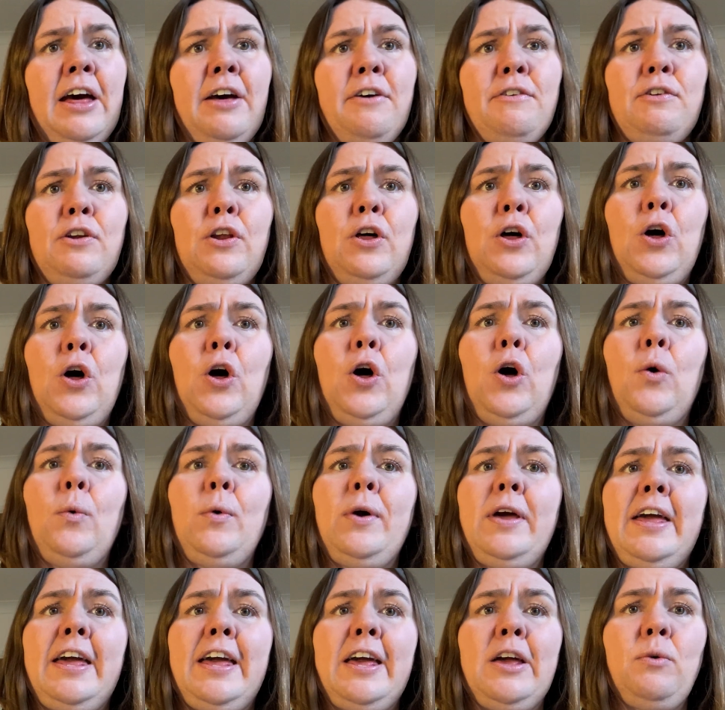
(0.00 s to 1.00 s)

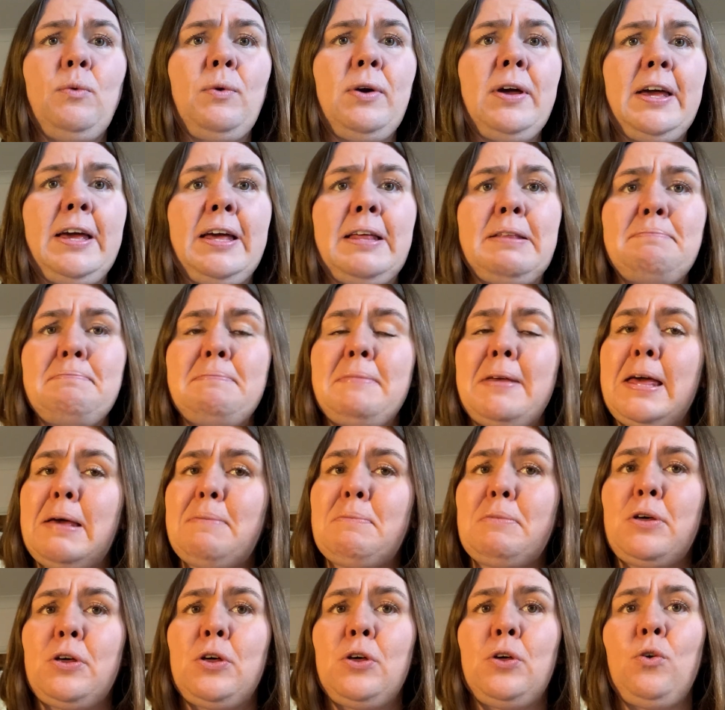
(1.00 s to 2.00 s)
flowing with
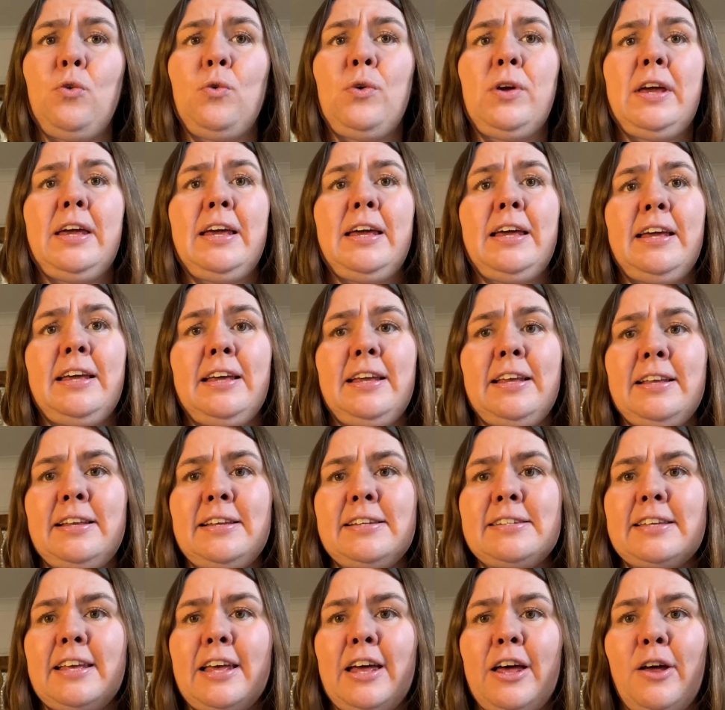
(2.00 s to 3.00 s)

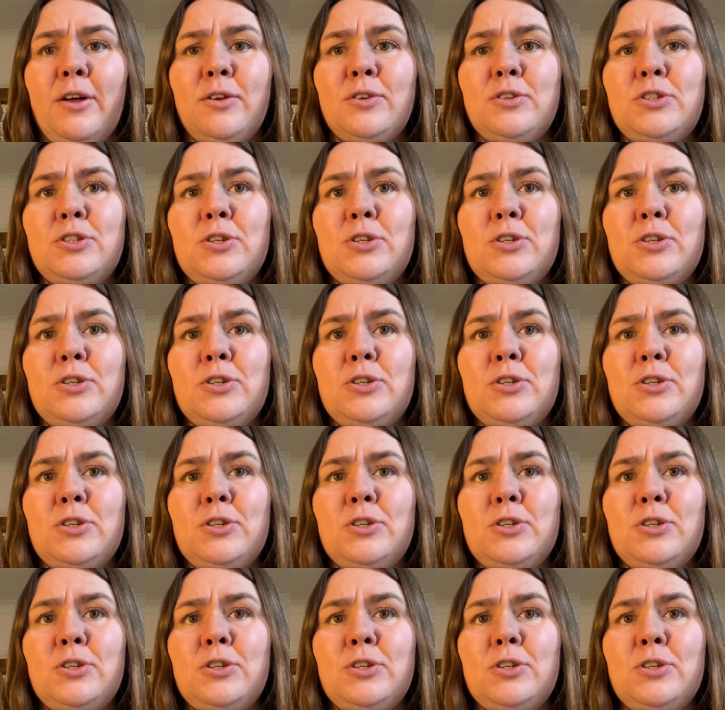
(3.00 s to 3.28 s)
memories out